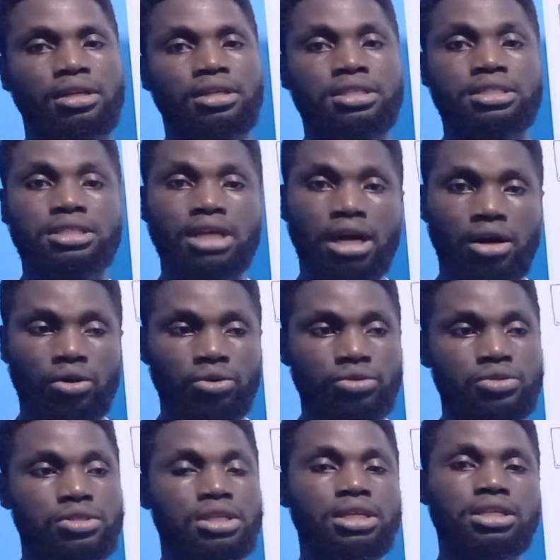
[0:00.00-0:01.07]

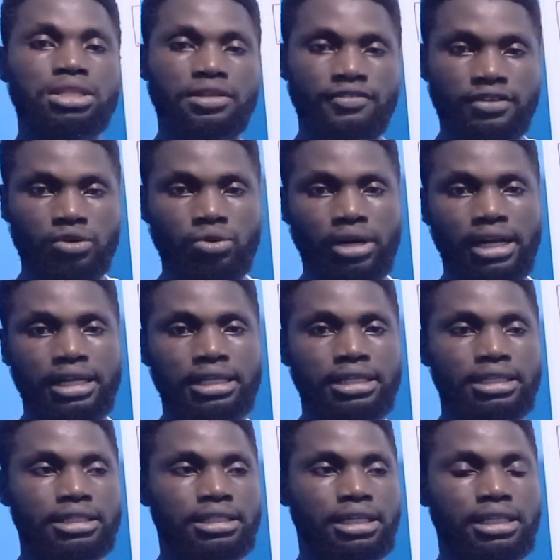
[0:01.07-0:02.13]
sounds
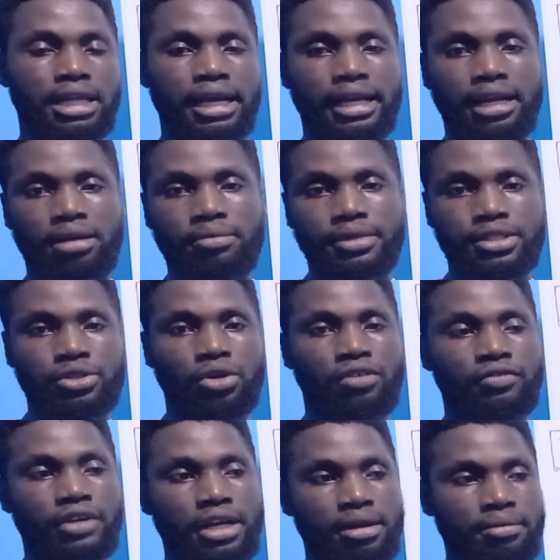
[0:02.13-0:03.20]
individually, the dynamics
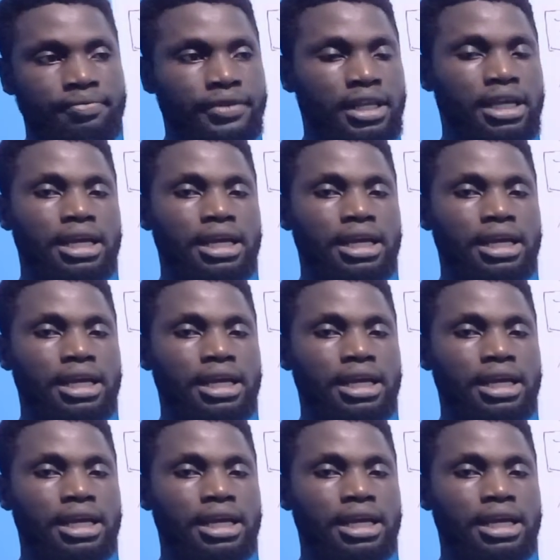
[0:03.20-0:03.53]
of them,